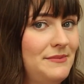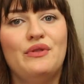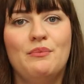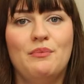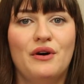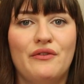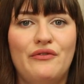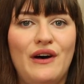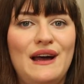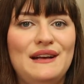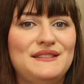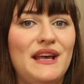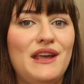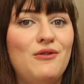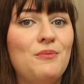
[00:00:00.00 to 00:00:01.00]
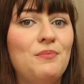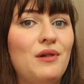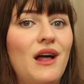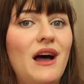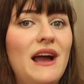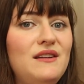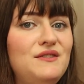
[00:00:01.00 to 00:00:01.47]
The modifiers that you
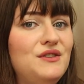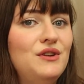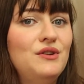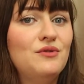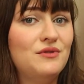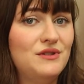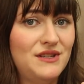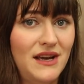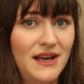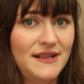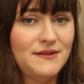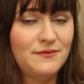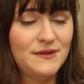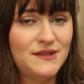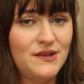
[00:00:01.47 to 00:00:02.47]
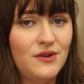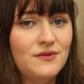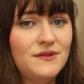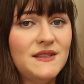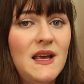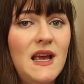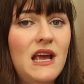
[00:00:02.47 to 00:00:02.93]
apply to your dice
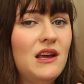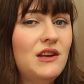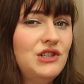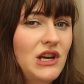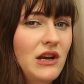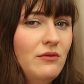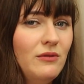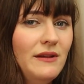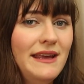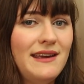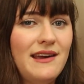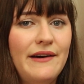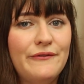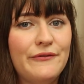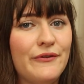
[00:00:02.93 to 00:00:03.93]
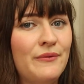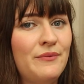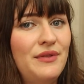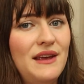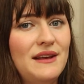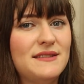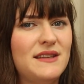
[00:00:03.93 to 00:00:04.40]
results generally come from
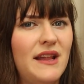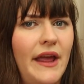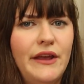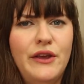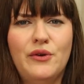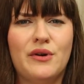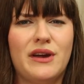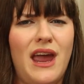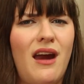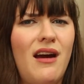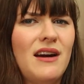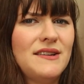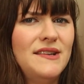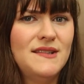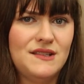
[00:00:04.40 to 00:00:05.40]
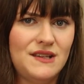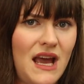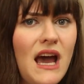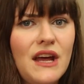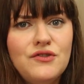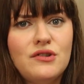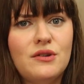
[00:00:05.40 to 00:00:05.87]
things like your character's
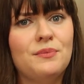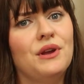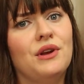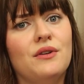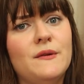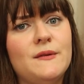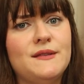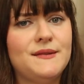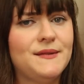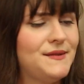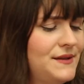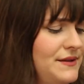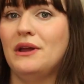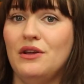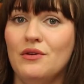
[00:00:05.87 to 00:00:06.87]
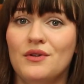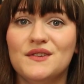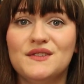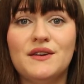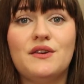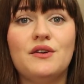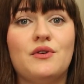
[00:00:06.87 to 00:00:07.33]
attributes, but you
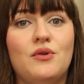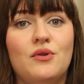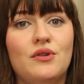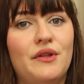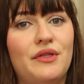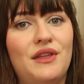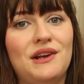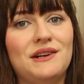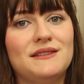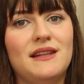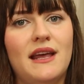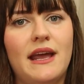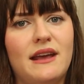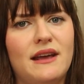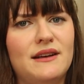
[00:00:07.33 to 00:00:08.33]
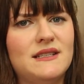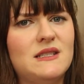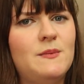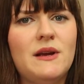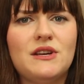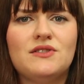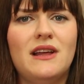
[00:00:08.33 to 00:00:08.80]
also could call on things like a
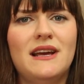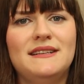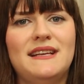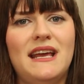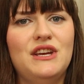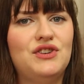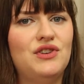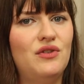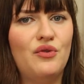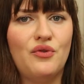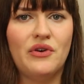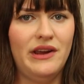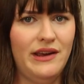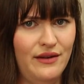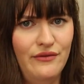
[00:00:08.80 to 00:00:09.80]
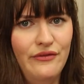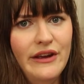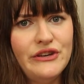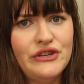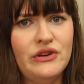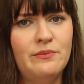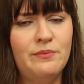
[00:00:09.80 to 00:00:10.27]
specialization or a
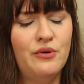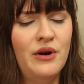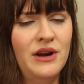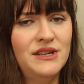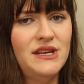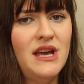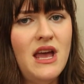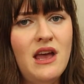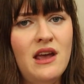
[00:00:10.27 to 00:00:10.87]
conviction point